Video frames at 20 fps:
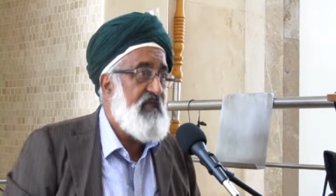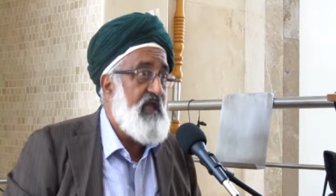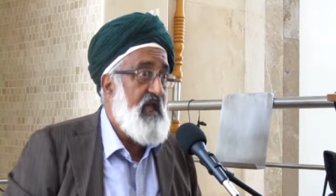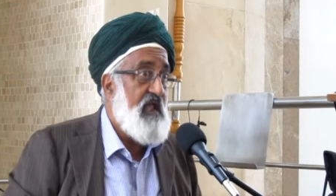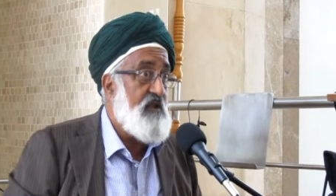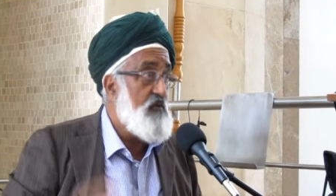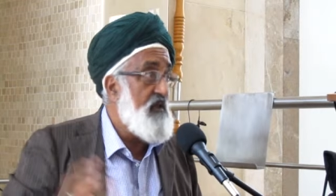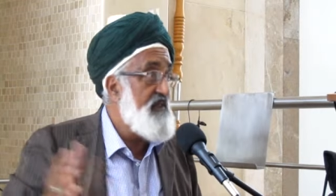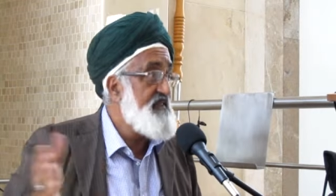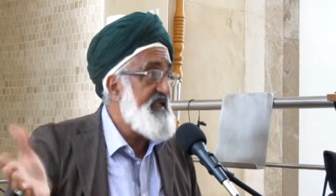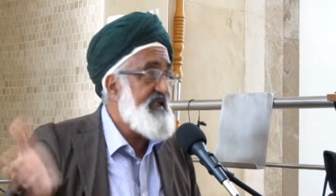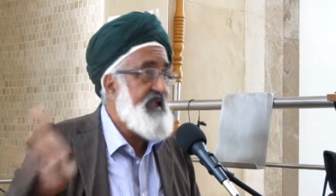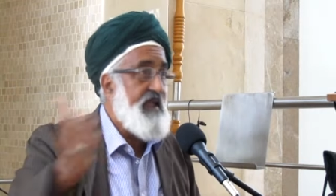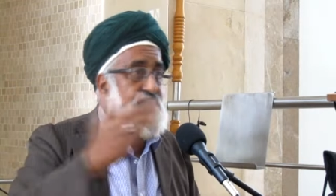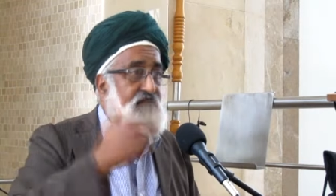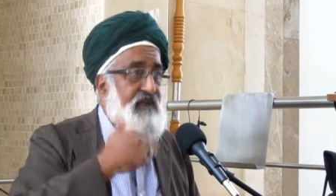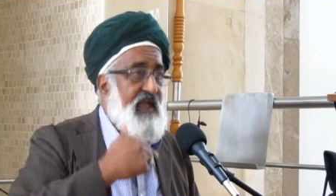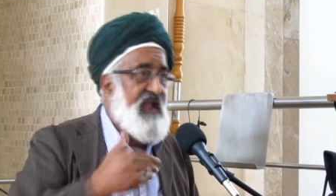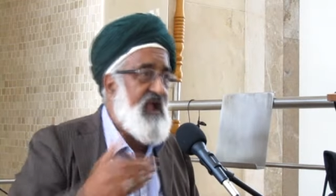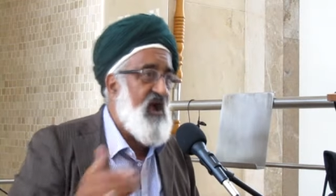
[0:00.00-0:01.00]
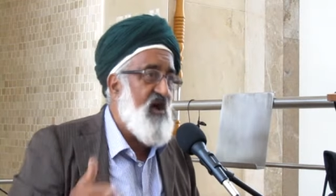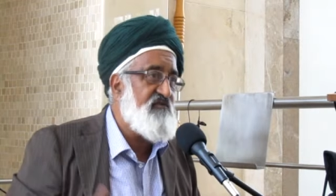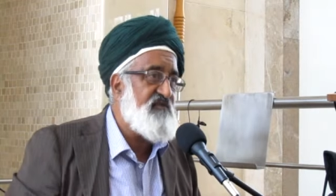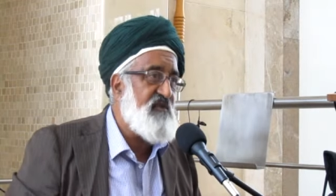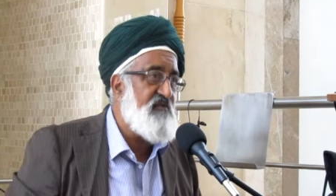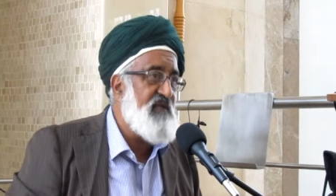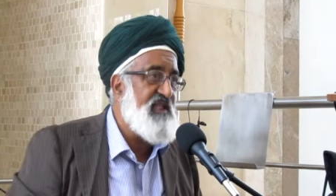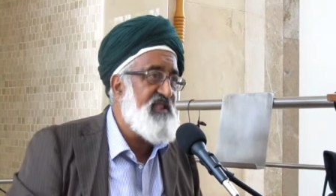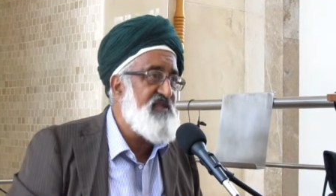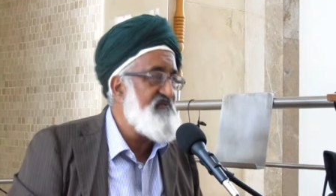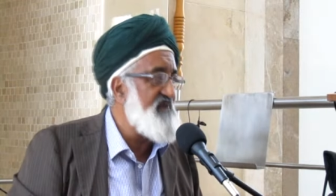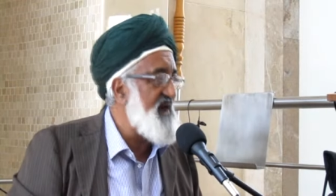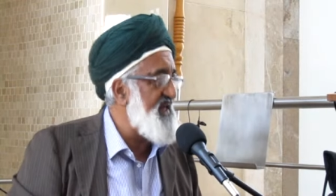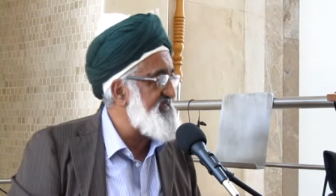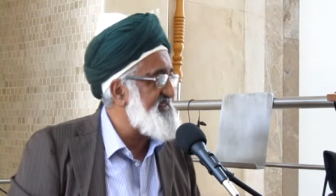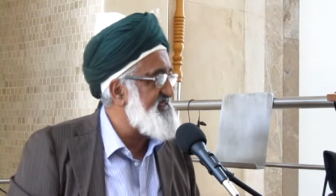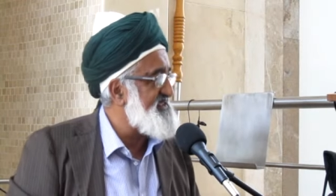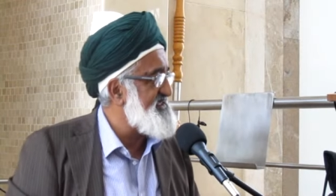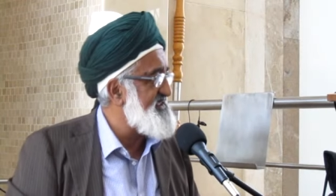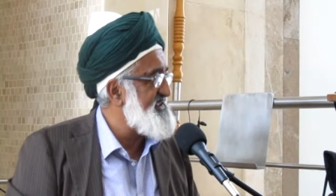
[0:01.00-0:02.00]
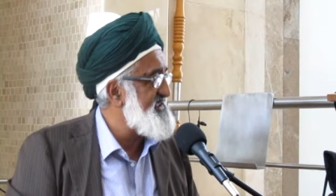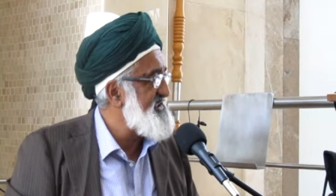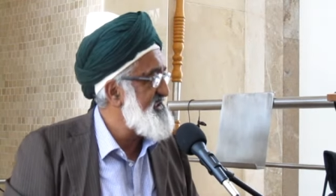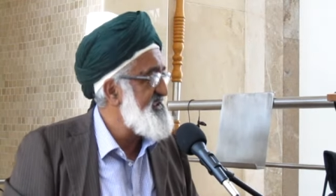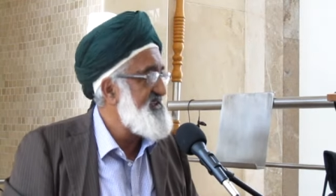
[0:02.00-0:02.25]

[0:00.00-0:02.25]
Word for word: And when they came back after many months,